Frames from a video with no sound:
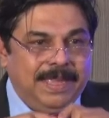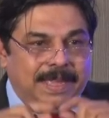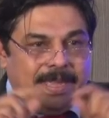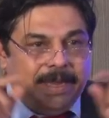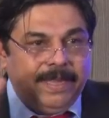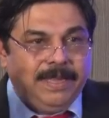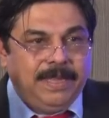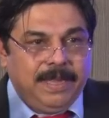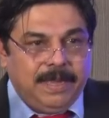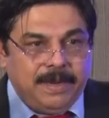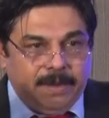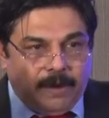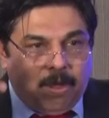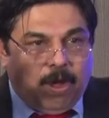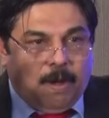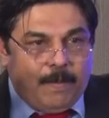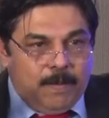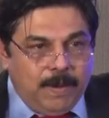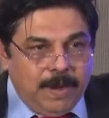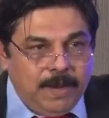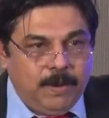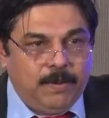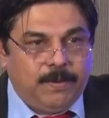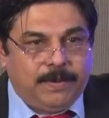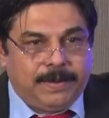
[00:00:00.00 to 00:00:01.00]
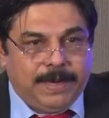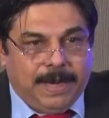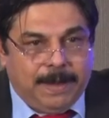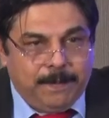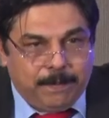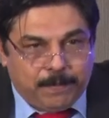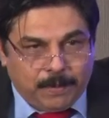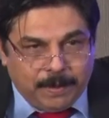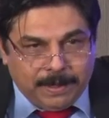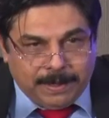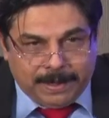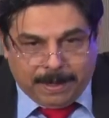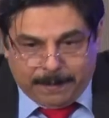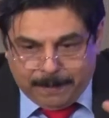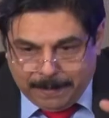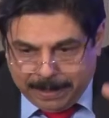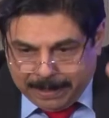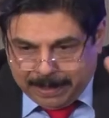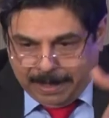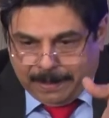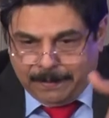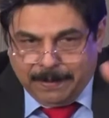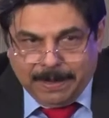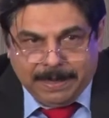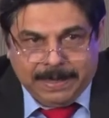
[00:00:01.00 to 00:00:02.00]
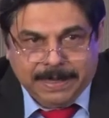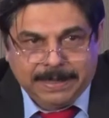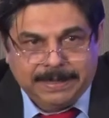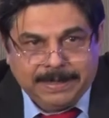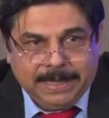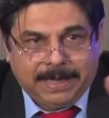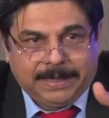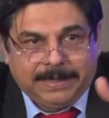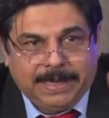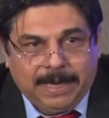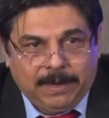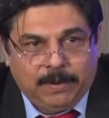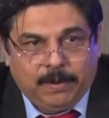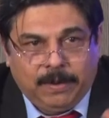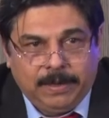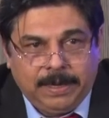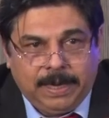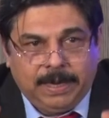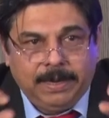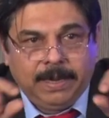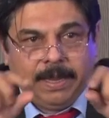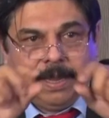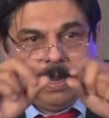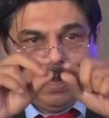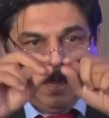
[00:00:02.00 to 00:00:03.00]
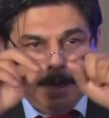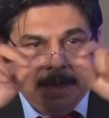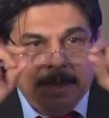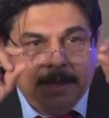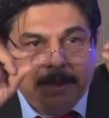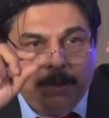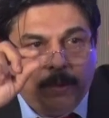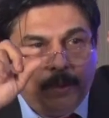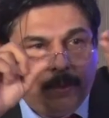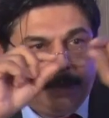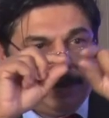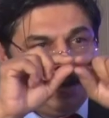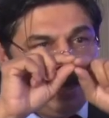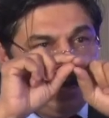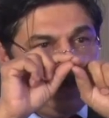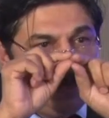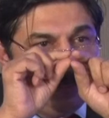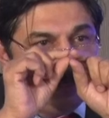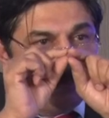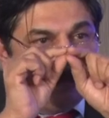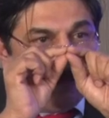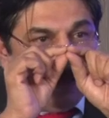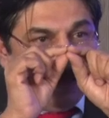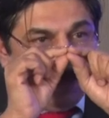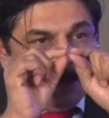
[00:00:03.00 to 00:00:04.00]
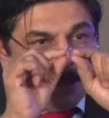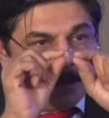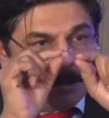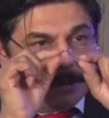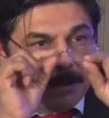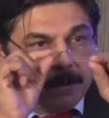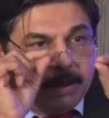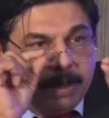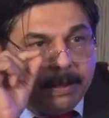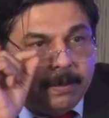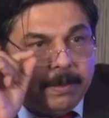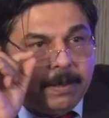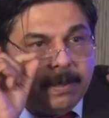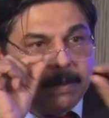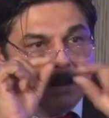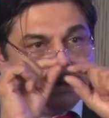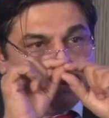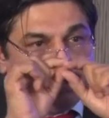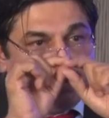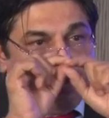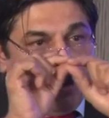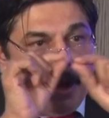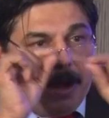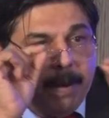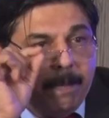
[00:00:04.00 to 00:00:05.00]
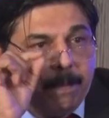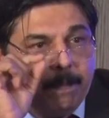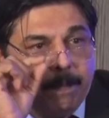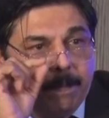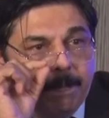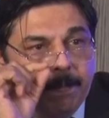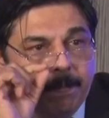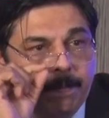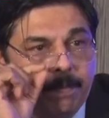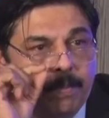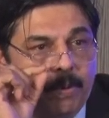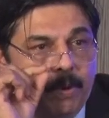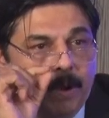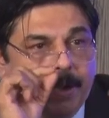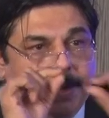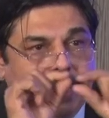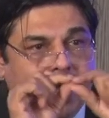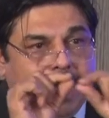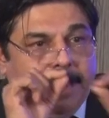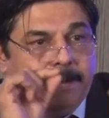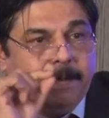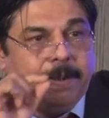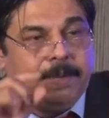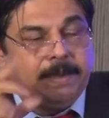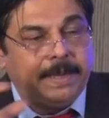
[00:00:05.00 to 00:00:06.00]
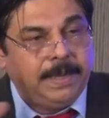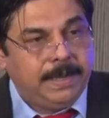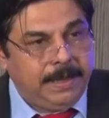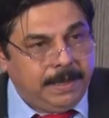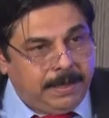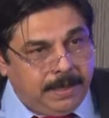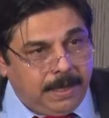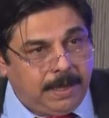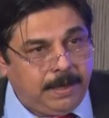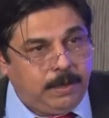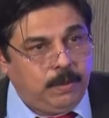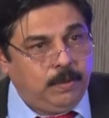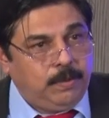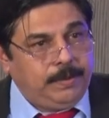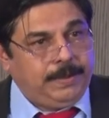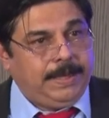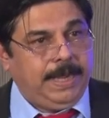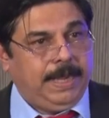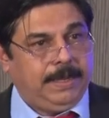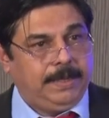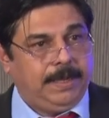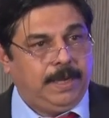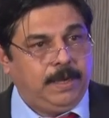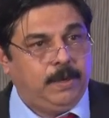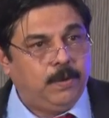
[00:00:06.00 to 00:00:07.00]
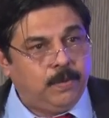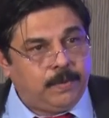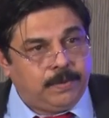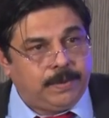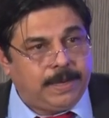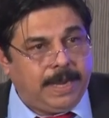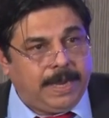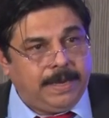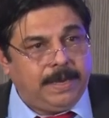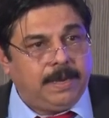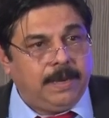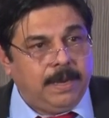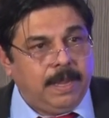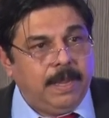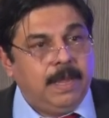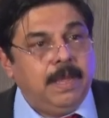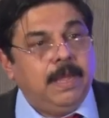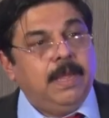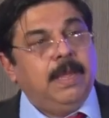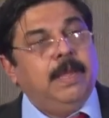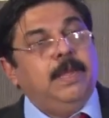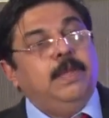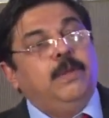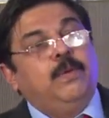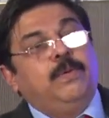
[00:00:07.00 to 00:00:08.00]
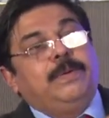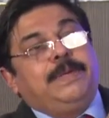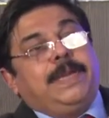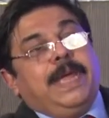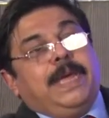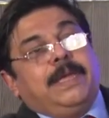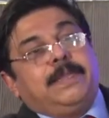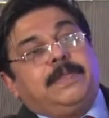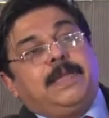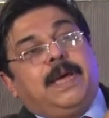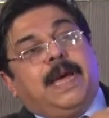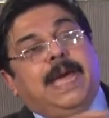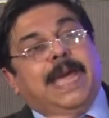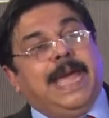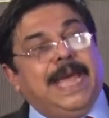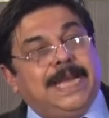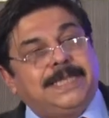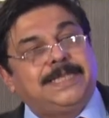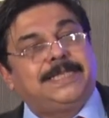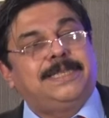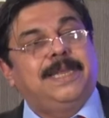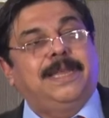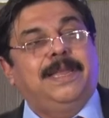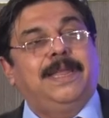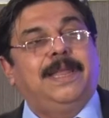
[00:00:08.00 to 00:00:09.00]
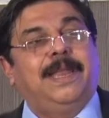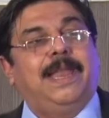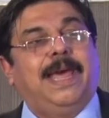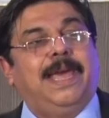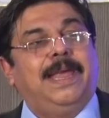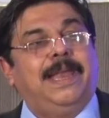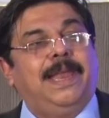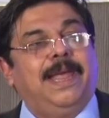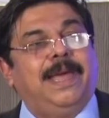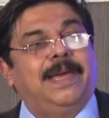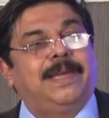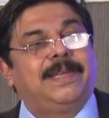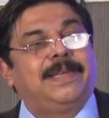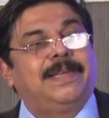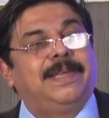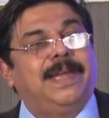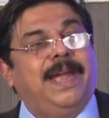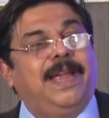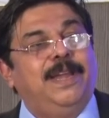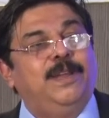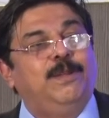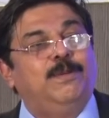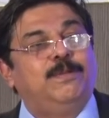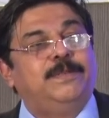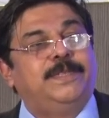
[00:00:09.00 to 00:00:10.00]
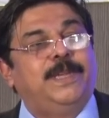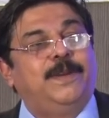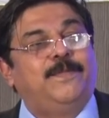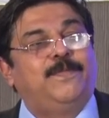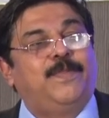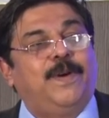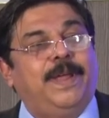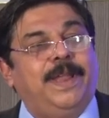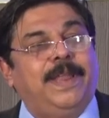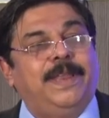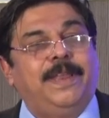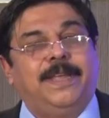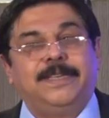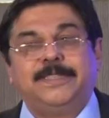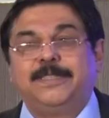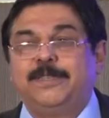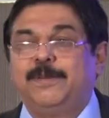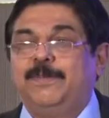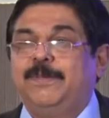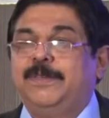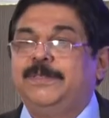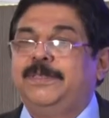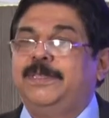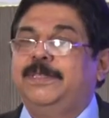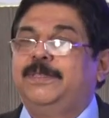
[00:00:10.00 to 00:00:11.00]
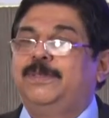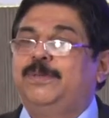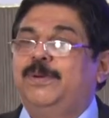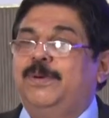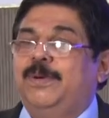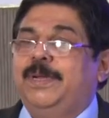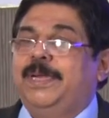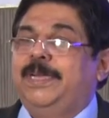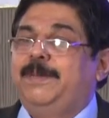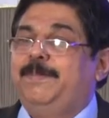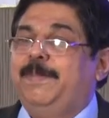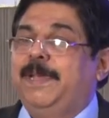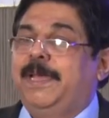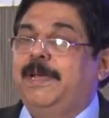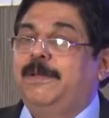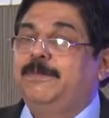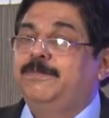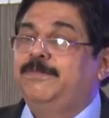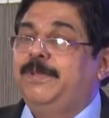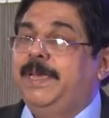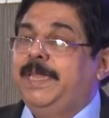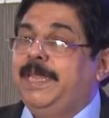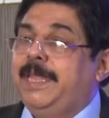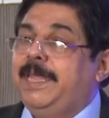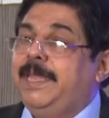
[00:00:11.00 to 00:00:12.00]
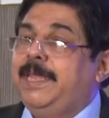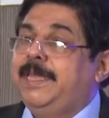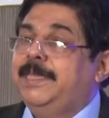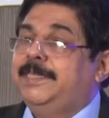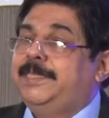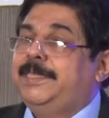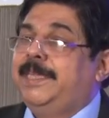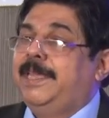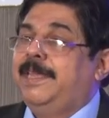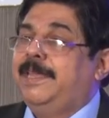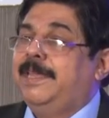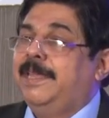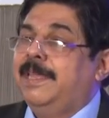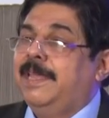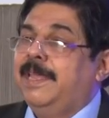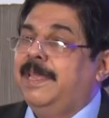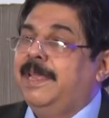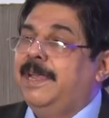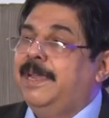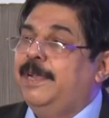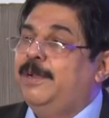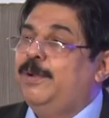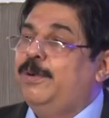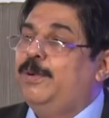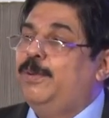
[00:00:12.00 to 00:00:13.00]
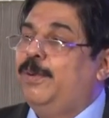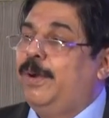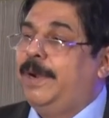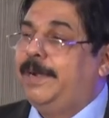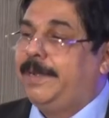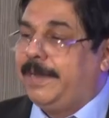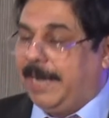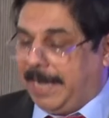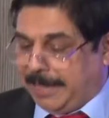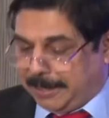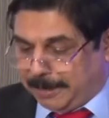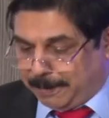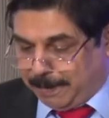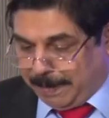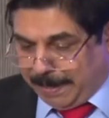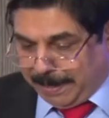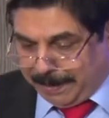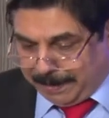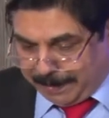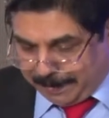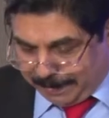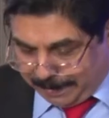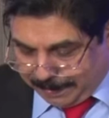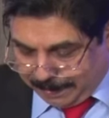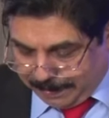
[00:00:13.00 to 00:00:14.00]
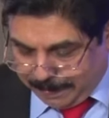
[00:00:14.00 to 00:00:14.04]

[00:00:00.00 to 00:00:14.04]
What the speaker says: In the normal uterine, punta maker will dissect and all that. Uterine is very small bore diameter. Here you take the uterine, you take the external iliac and use it for anastomosis. So it becomes very easy to do a transplant.